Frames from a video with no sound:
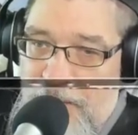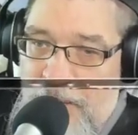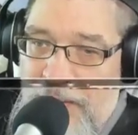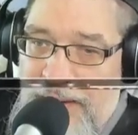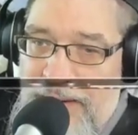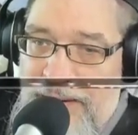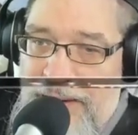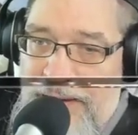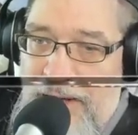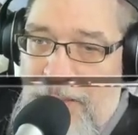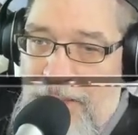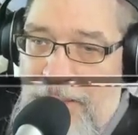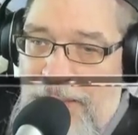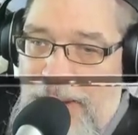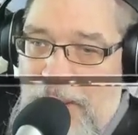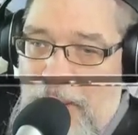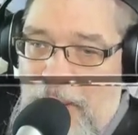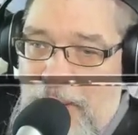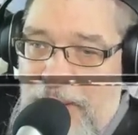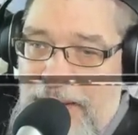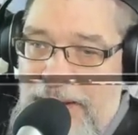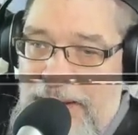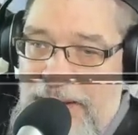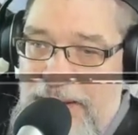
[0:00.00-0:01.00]
While air
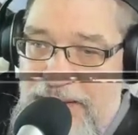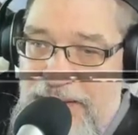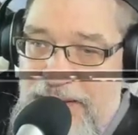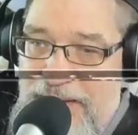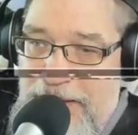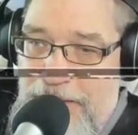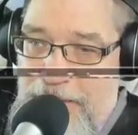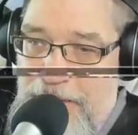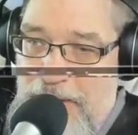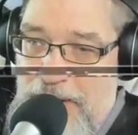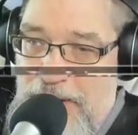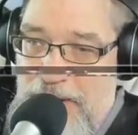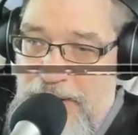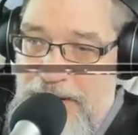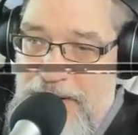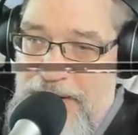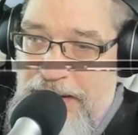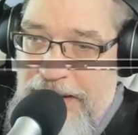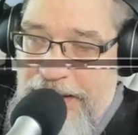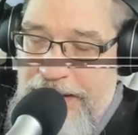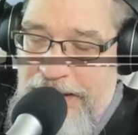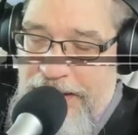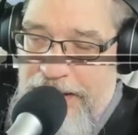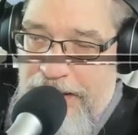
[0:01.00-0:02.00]
power can at times turn a
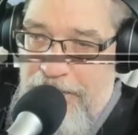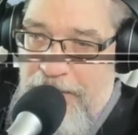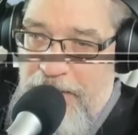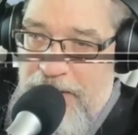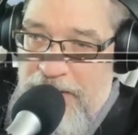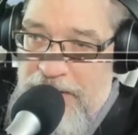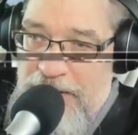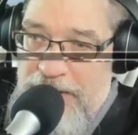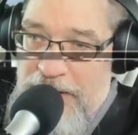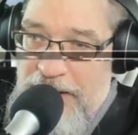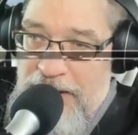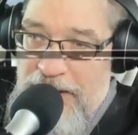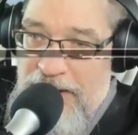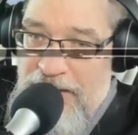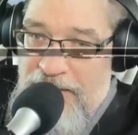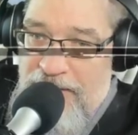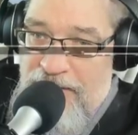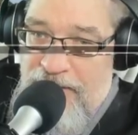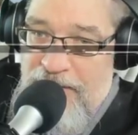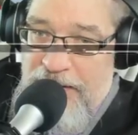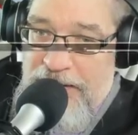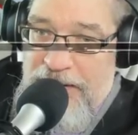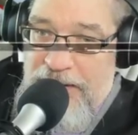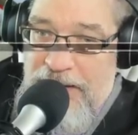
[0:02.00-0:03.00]
tide in a military
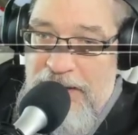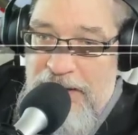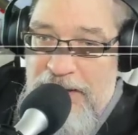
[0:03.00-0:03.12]
conflict,